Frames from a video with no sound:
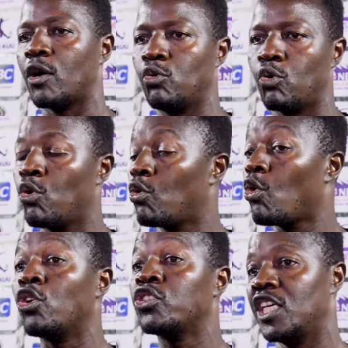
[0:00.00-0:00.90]
ku
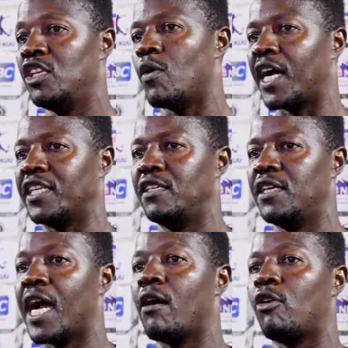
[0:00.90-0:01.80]
concede wakati
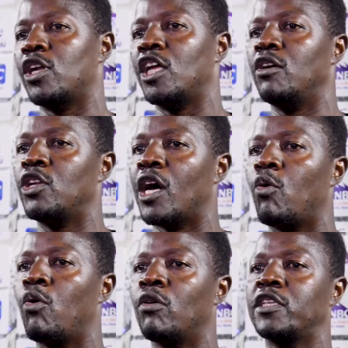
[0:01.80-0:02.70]
Yanga wako na
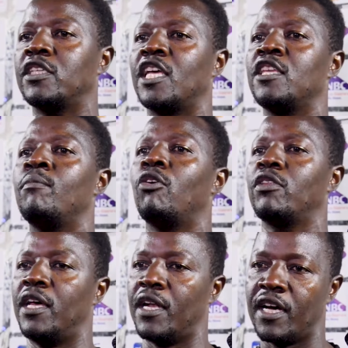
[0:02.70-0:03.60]
wachezaji more
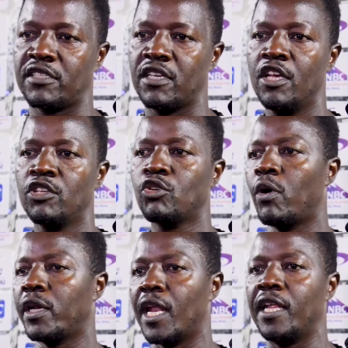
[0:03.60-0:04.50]
than us. So
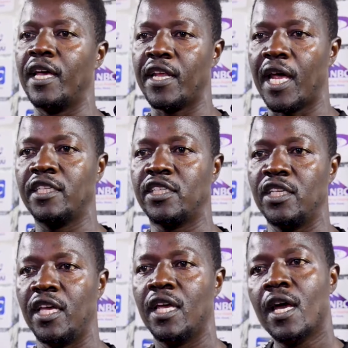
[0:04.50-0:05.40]
kwa reality
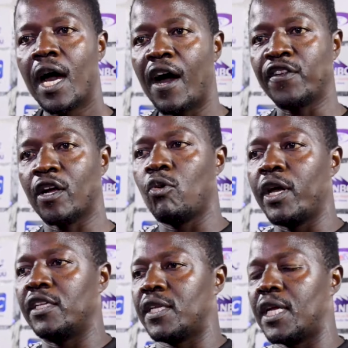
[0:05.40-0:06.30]
ni after ku
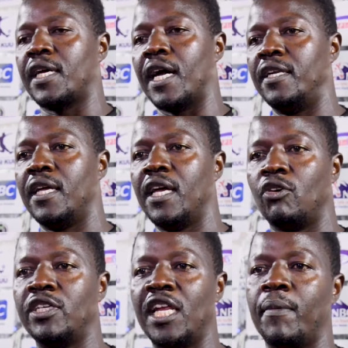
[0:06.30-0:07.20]
get red card,
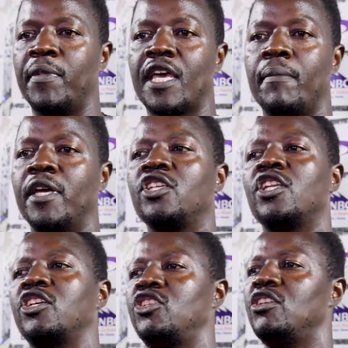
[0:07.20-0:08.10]
dynamic ya mechi
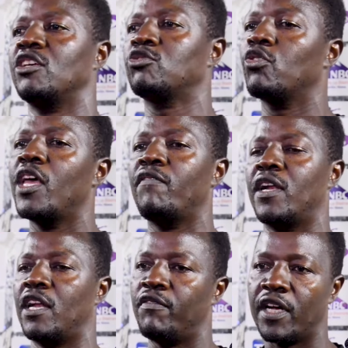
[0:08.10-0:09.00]
inashinda. So they have an
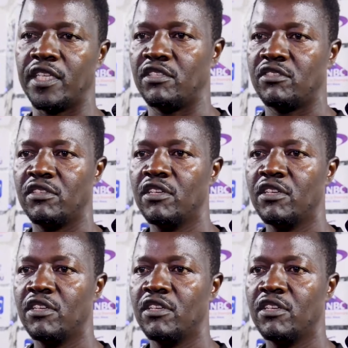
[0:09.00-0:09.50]
advantage.